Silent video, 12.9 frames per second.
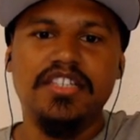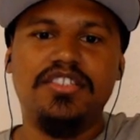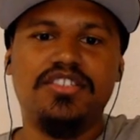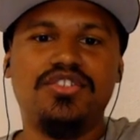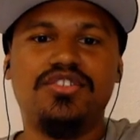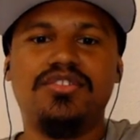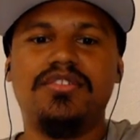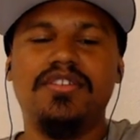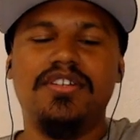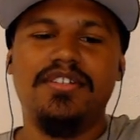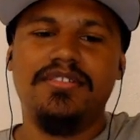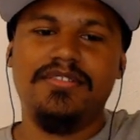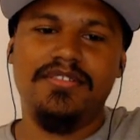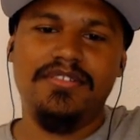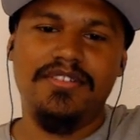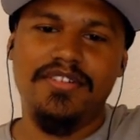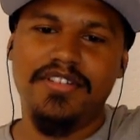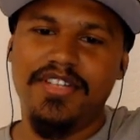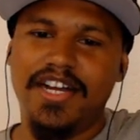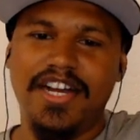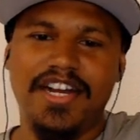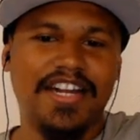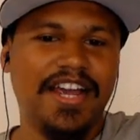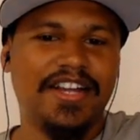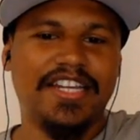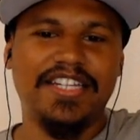It's,
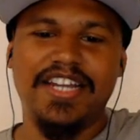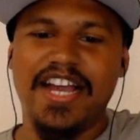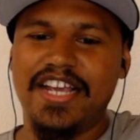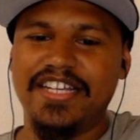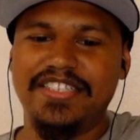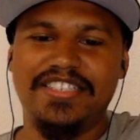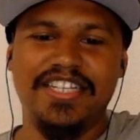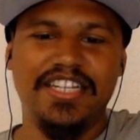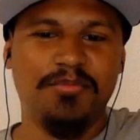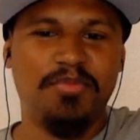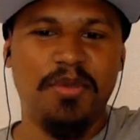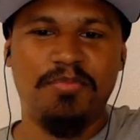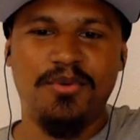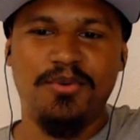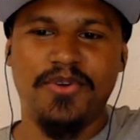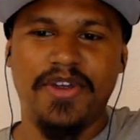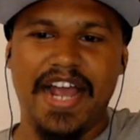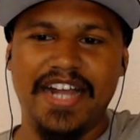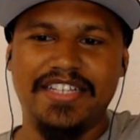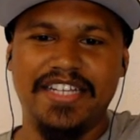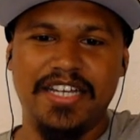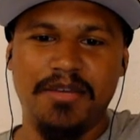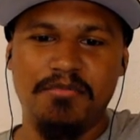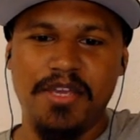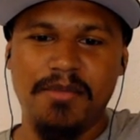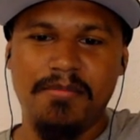God, I could I could see the people
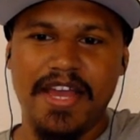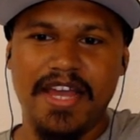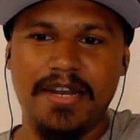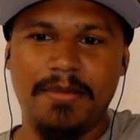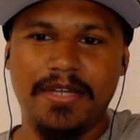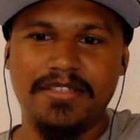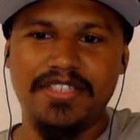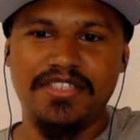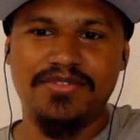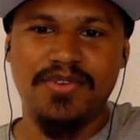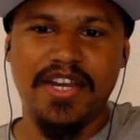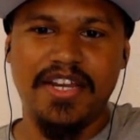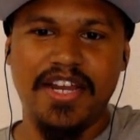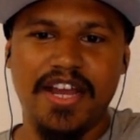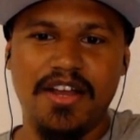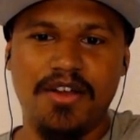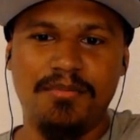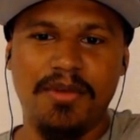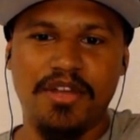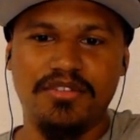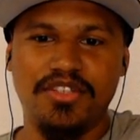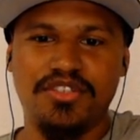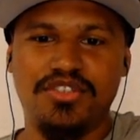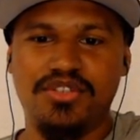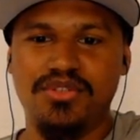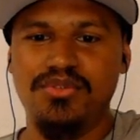reacting and being mad about this right now, about the
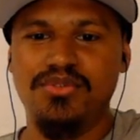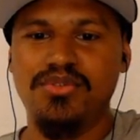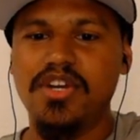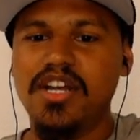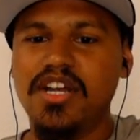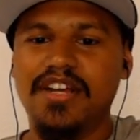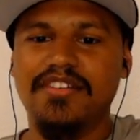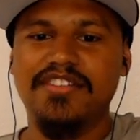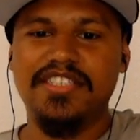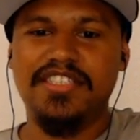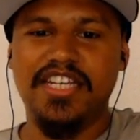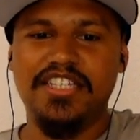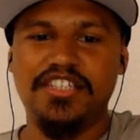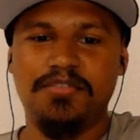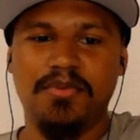two of the same